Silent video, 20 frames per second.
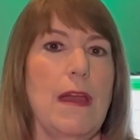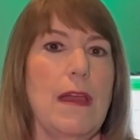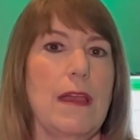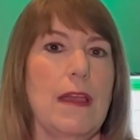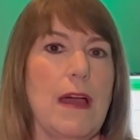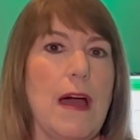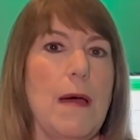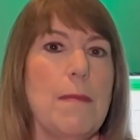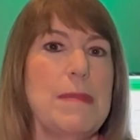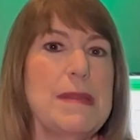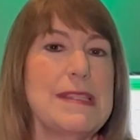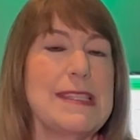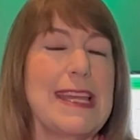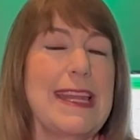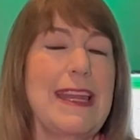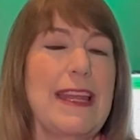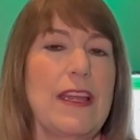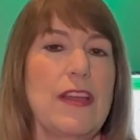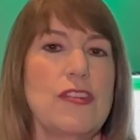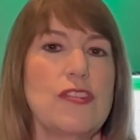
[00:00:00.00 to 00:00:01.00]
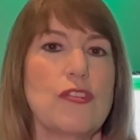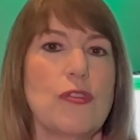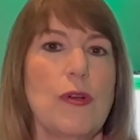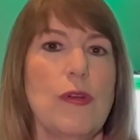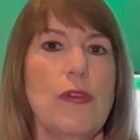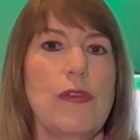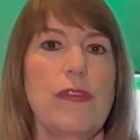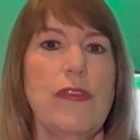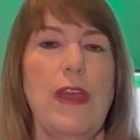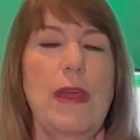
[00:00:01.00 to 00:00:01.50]
compensating
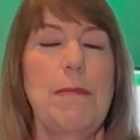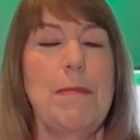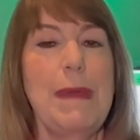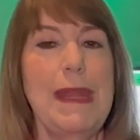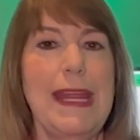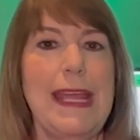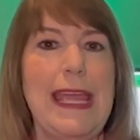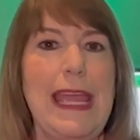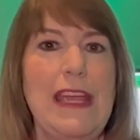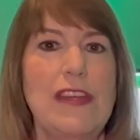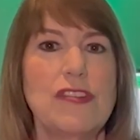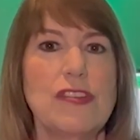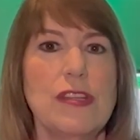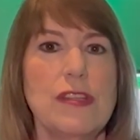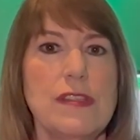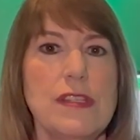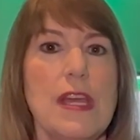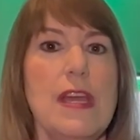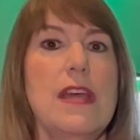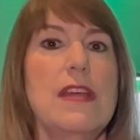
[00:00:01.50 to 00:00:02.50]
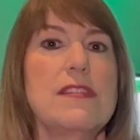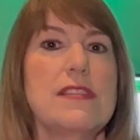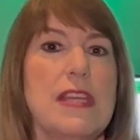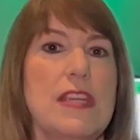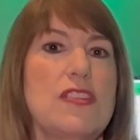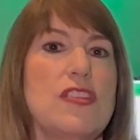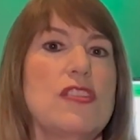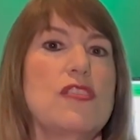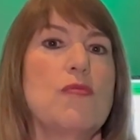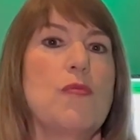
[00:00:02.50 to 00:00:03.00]
controls and mitigations,
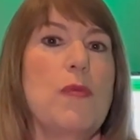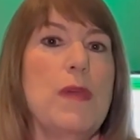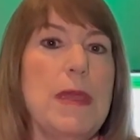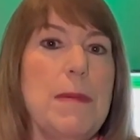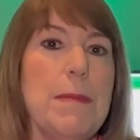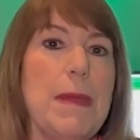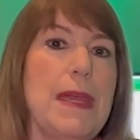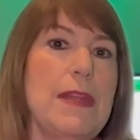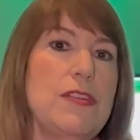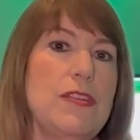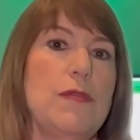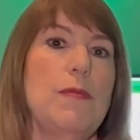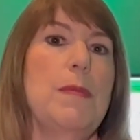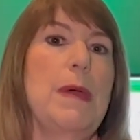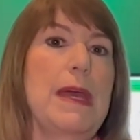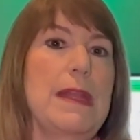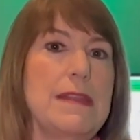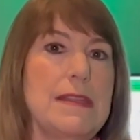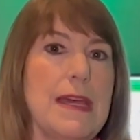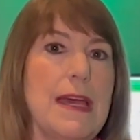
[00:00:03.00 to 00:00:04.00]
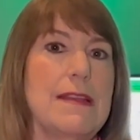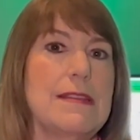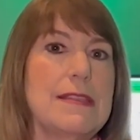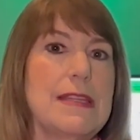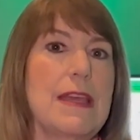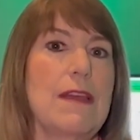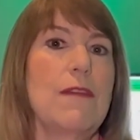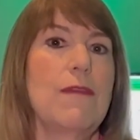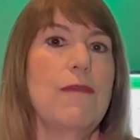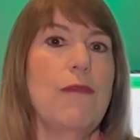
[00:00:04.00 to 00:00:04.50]
such as we may do pen
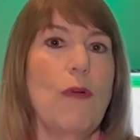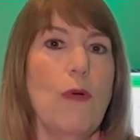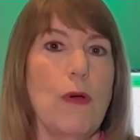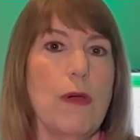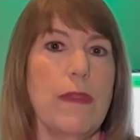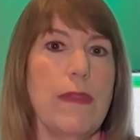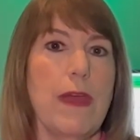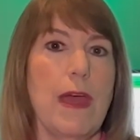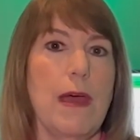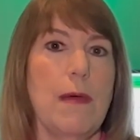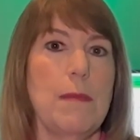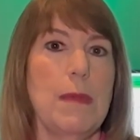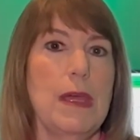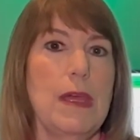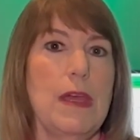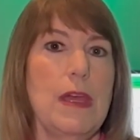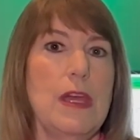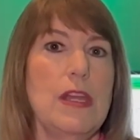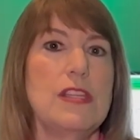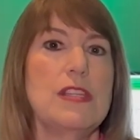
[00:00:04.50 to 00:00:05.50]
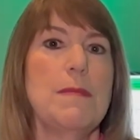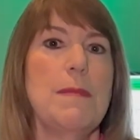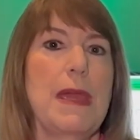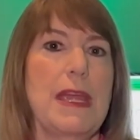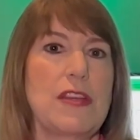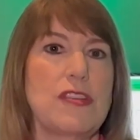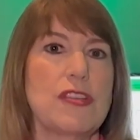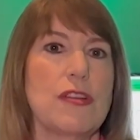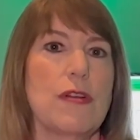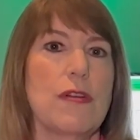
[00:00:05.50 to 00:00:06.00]
testing for them to
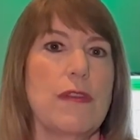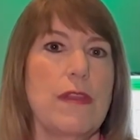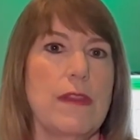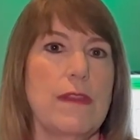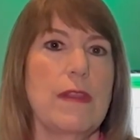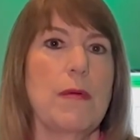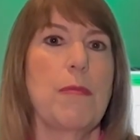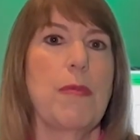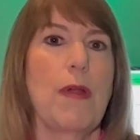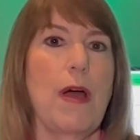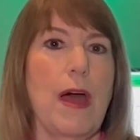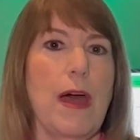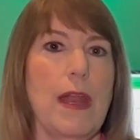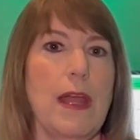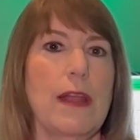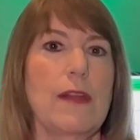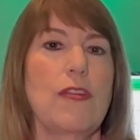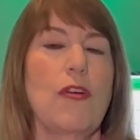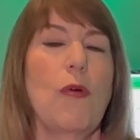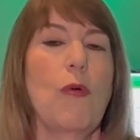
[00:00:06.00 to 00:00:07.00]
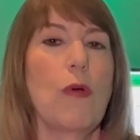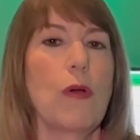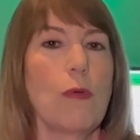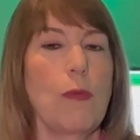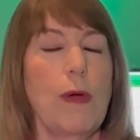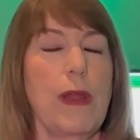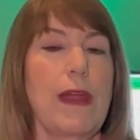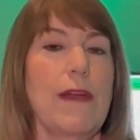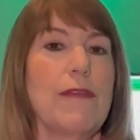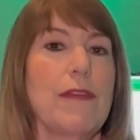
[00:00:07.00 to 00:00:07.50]
make sure that the product or
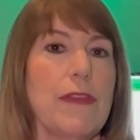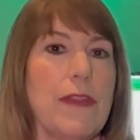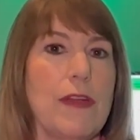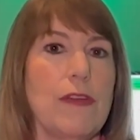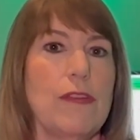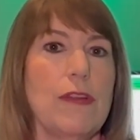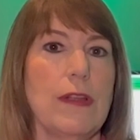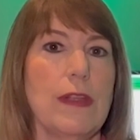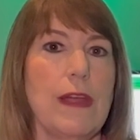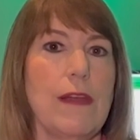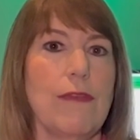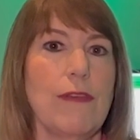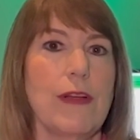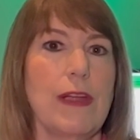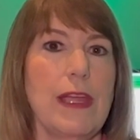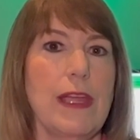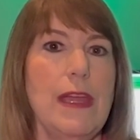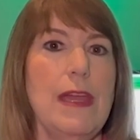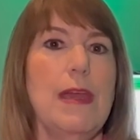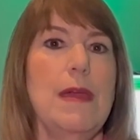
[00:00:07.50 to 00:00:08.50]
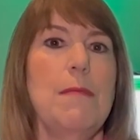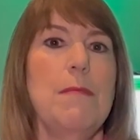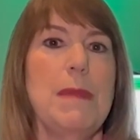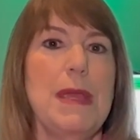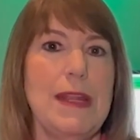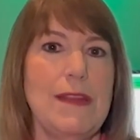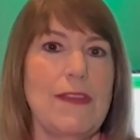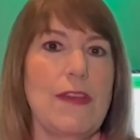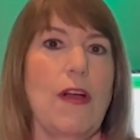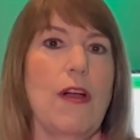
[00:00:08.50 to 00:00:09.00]
whatever they're delivering
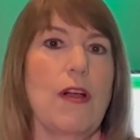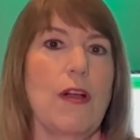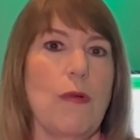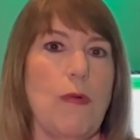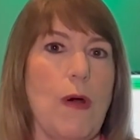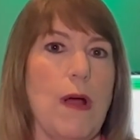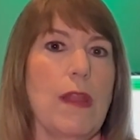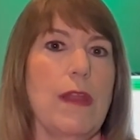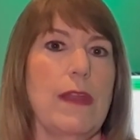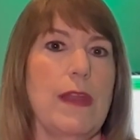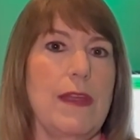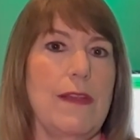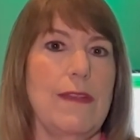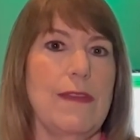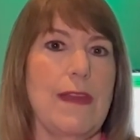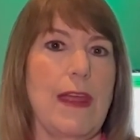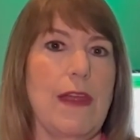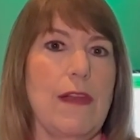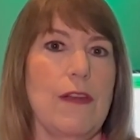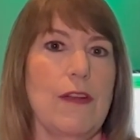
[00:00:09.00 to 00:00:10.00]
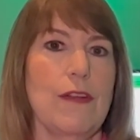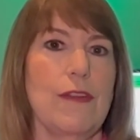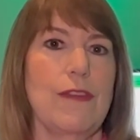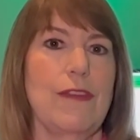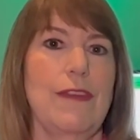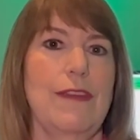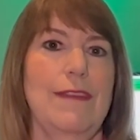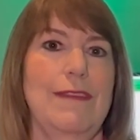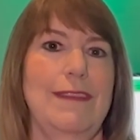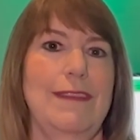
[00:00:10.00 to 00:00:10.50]
meets our quality standards.